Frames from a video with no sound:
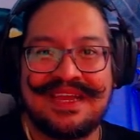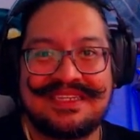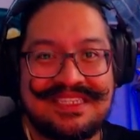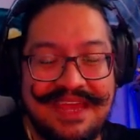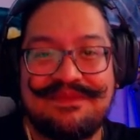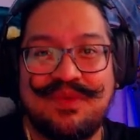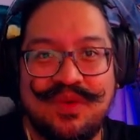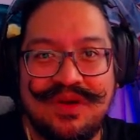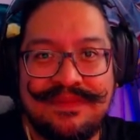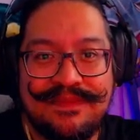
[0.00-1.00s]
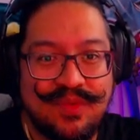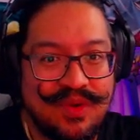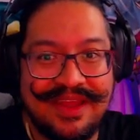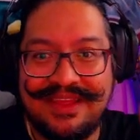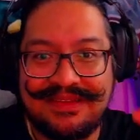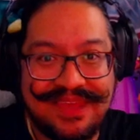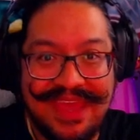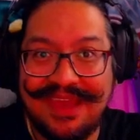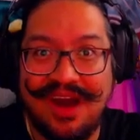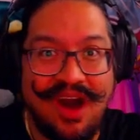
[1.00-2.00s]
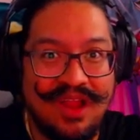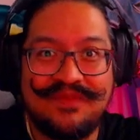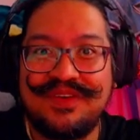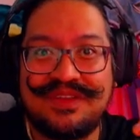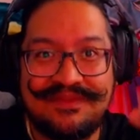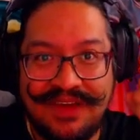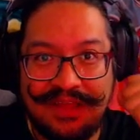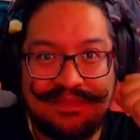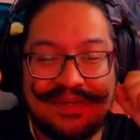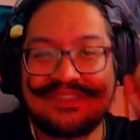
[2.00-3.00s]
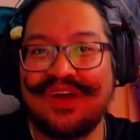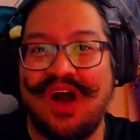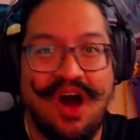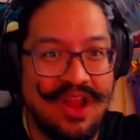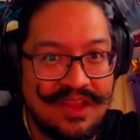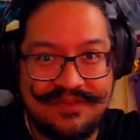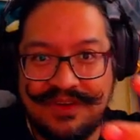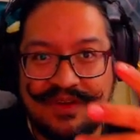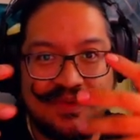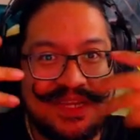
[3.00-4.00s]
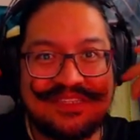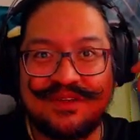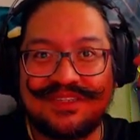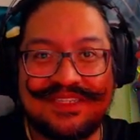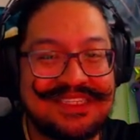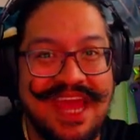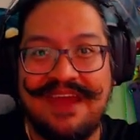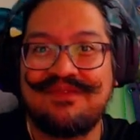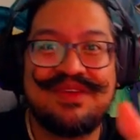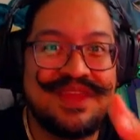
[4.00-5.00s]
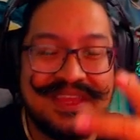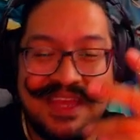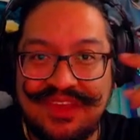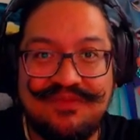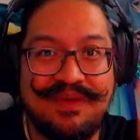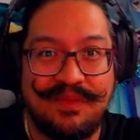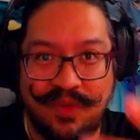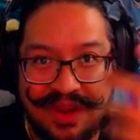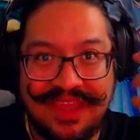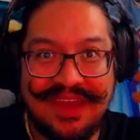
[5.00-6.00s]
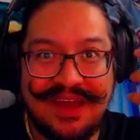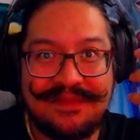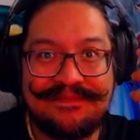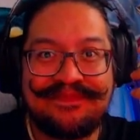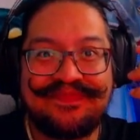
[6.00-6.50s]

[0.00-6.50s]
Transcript: Save the world. We're going to take all of your developers, all of your resources, everything that you've been working on